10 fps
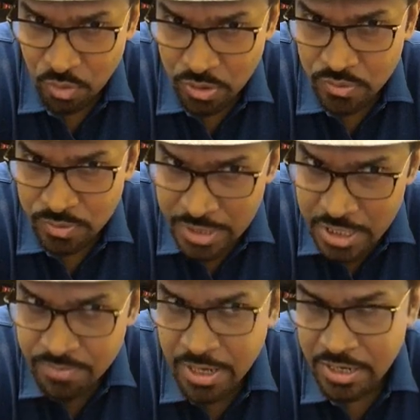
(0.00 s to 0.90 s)
to read
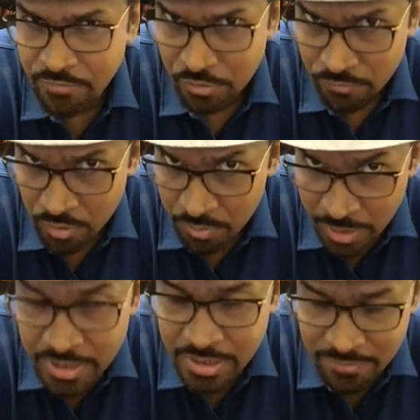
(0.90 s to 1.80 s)
binary file, form
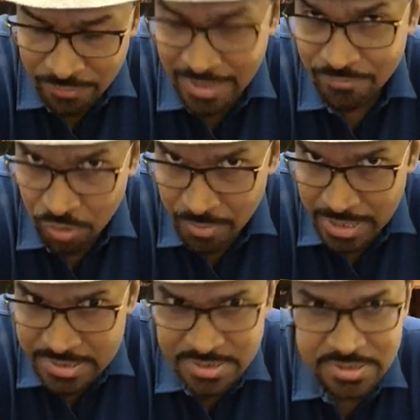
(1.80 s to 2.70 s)
binary file
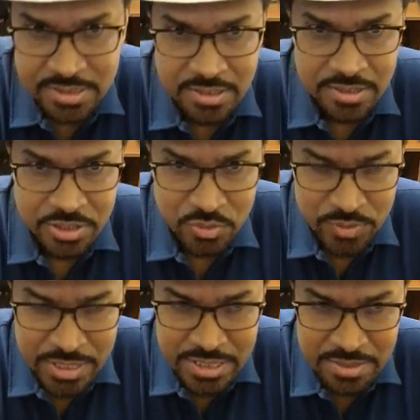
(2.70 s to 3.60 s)
formats, you
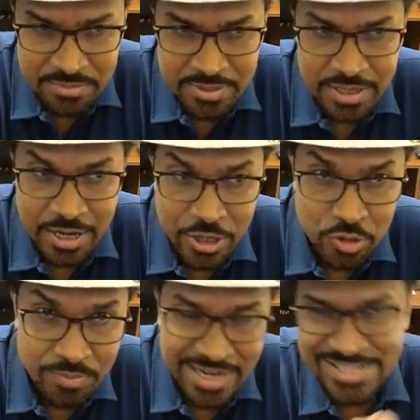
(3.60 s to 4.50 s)
read them into
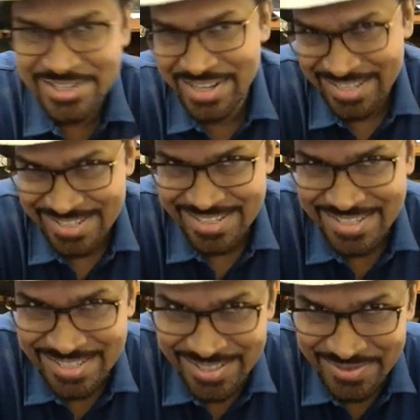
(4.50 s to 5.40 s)
byte
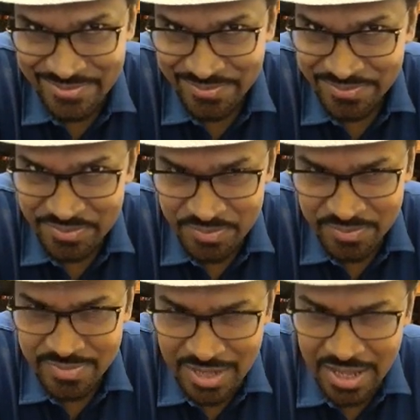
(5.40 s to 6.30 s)
strings.
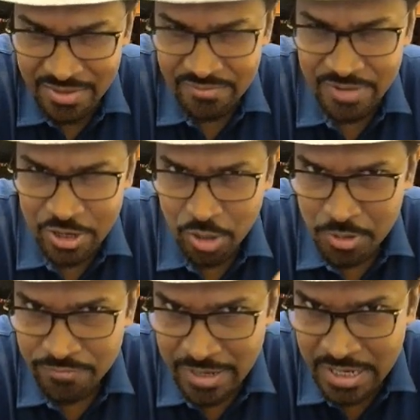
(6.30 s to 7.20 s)
When I talk about
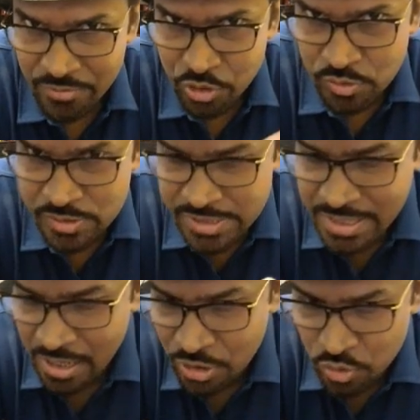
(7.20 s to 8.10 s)
file level, you'll see there
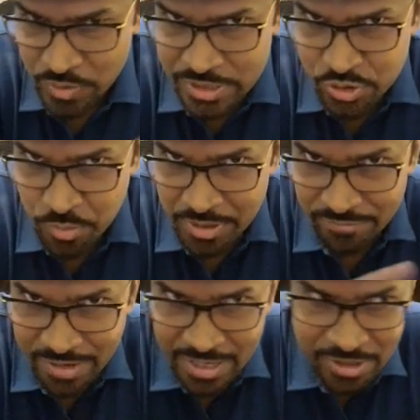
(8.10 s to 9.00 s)
are two ways to open a
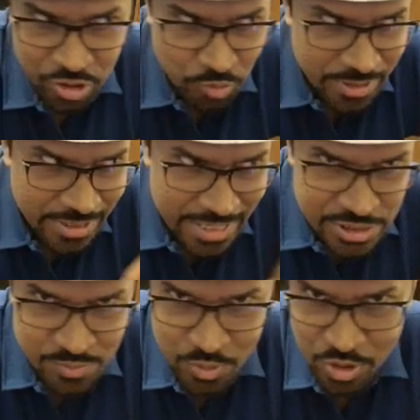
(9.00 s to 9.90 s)
file. You can open in text
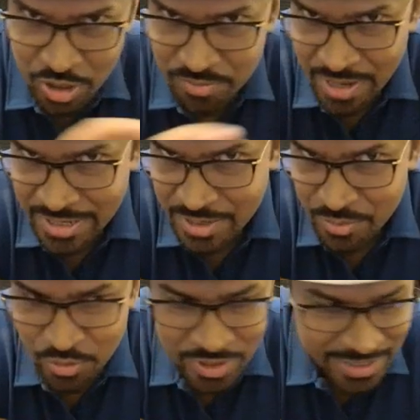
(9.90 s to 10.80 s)
mode or binary mode, and